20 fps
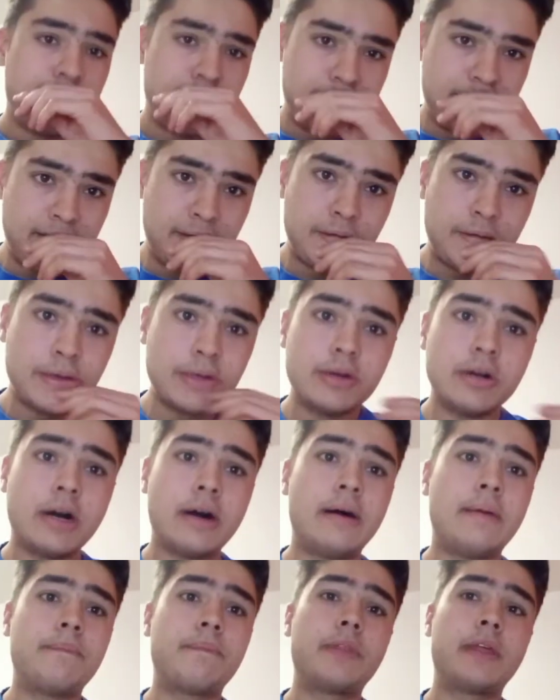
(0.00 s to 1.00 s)
you
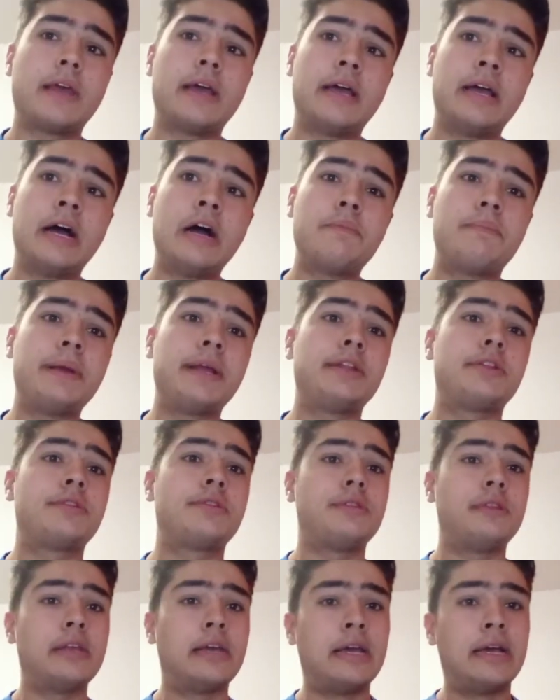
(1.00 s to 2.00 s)
are helping
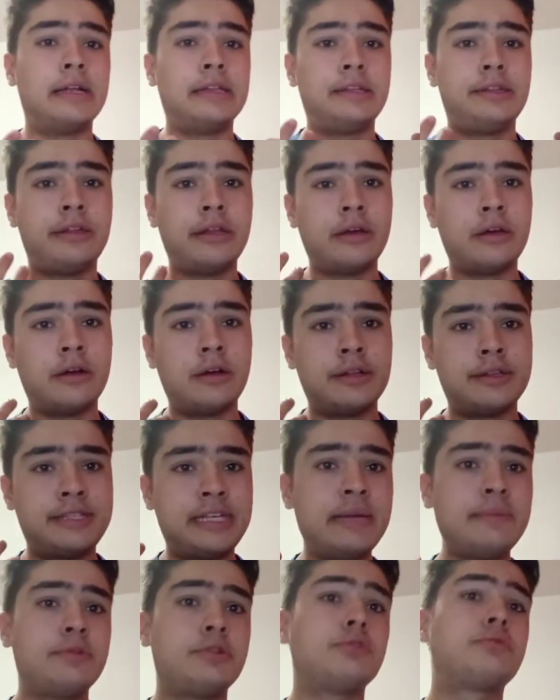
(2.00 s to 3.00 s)
the
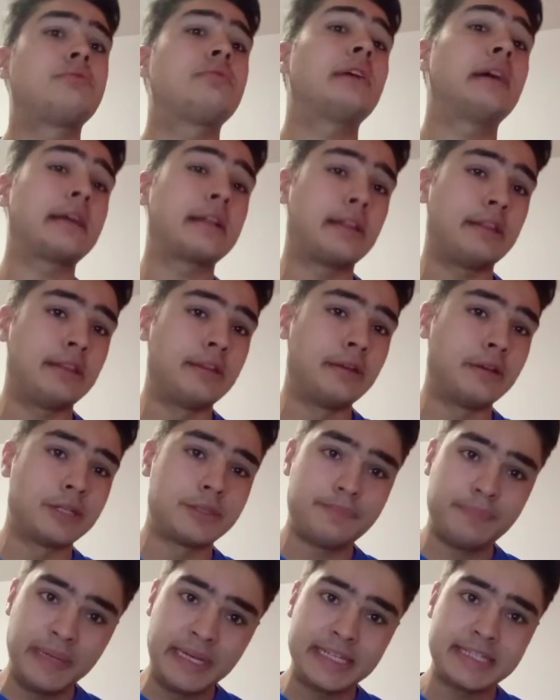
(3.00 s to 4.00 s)
team to track the
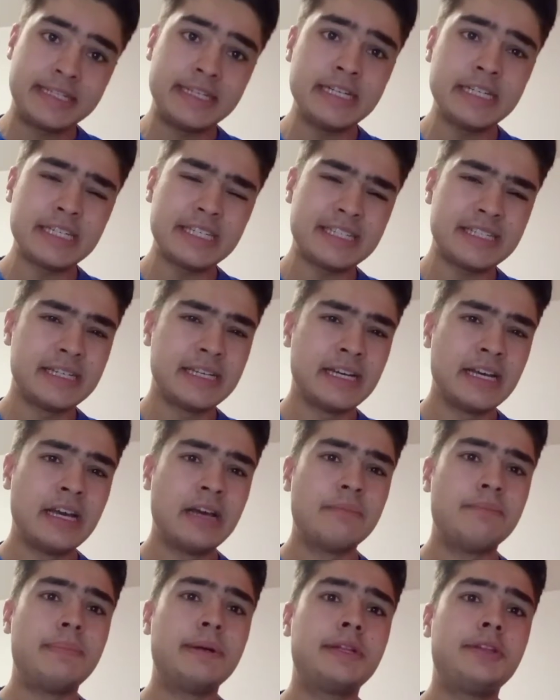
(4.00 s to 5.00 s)
species,
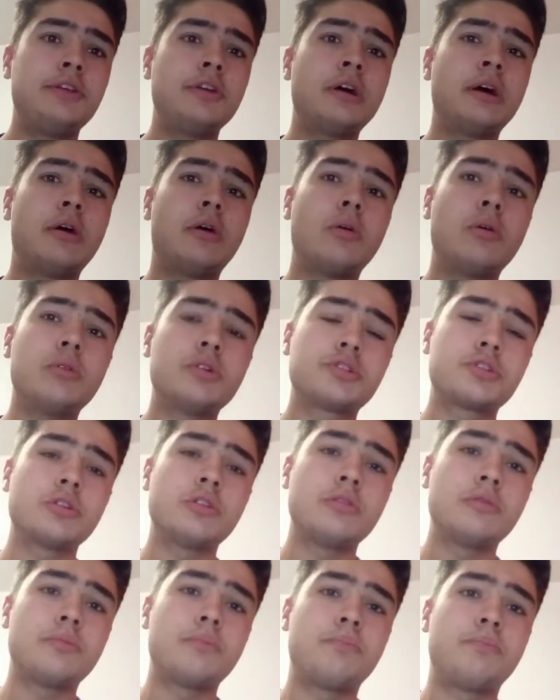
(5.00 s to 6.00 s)
but you are
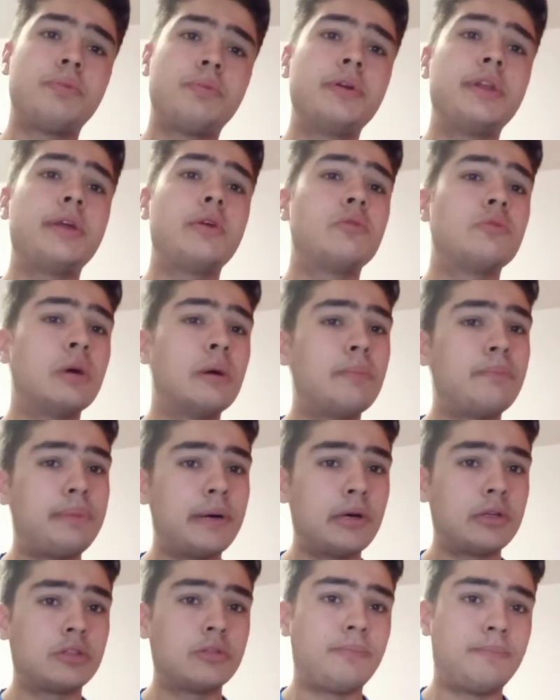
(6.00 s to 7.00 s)
also putting 1
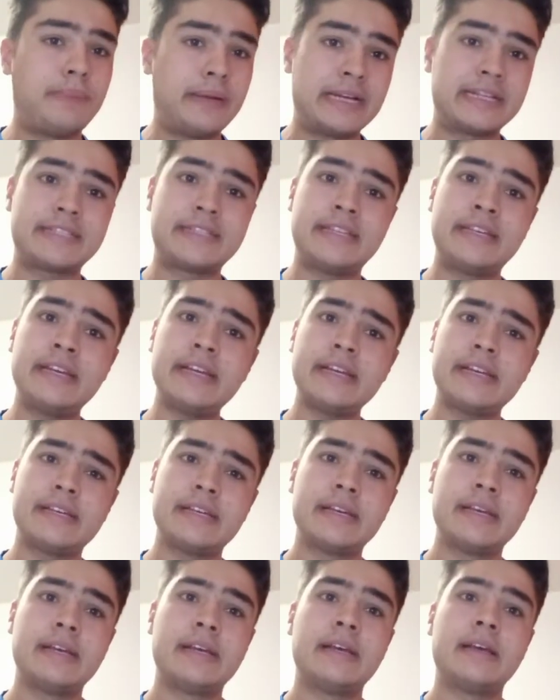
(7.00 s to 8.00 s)
pound of
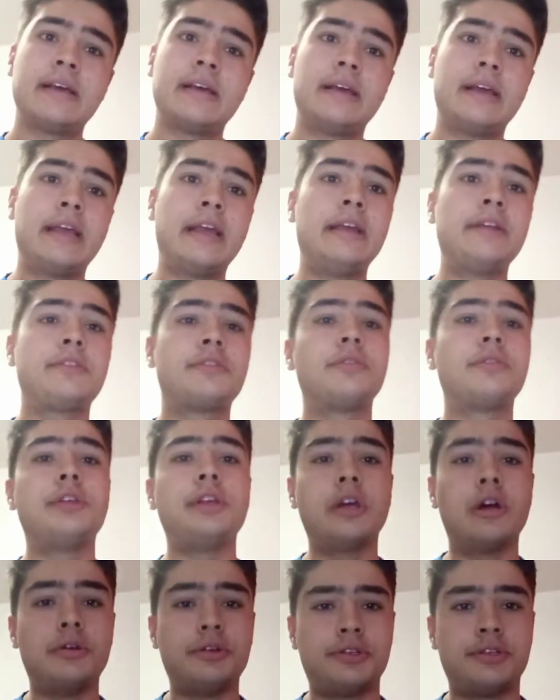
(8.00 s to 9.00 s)
plastic into
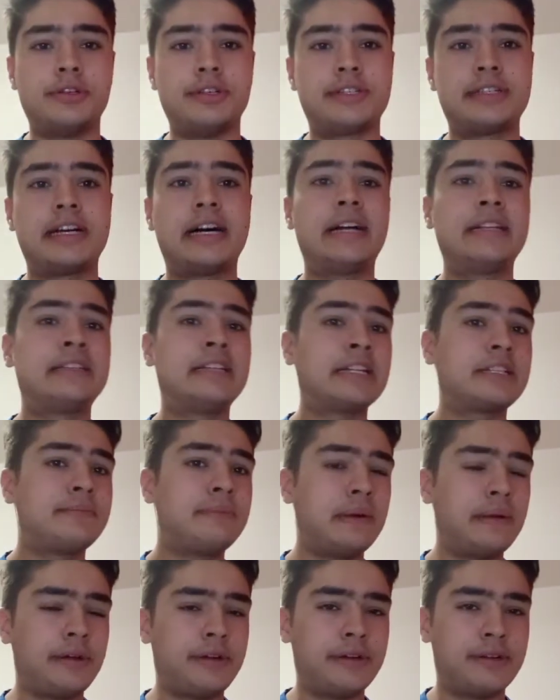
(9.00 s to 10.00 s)
the oceans, and that's
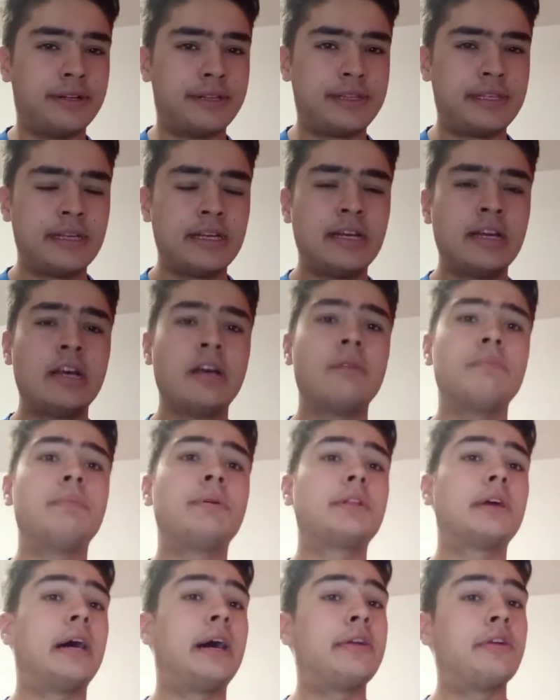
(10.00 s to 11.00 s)
very good.
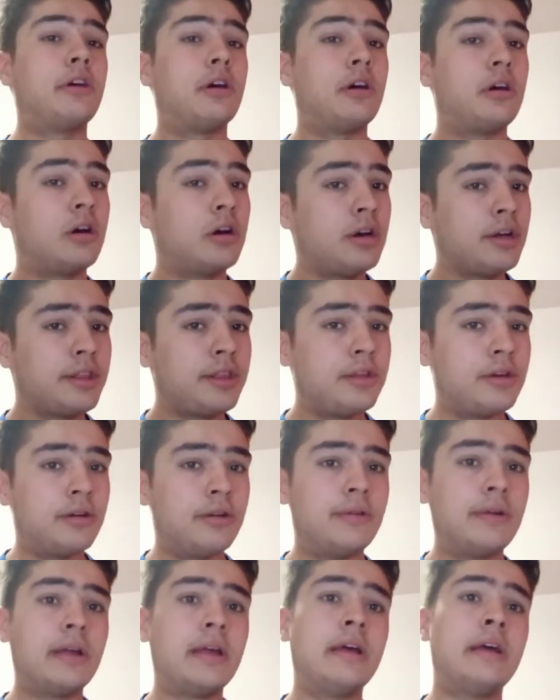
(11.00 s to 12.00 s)
But
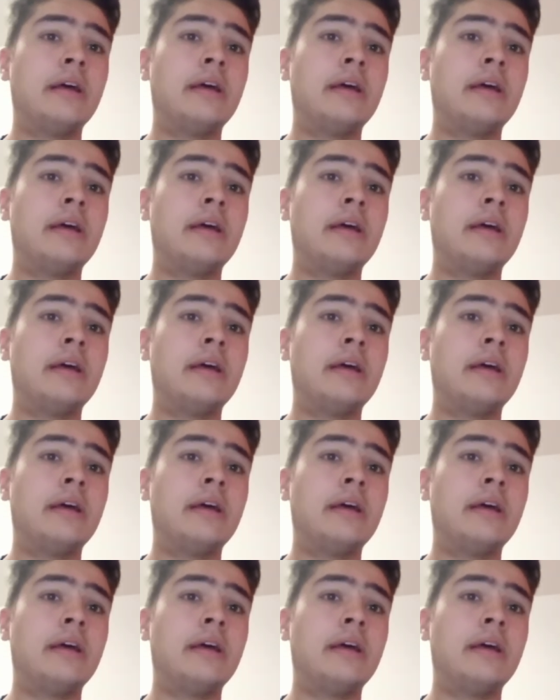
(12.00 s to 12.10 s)
another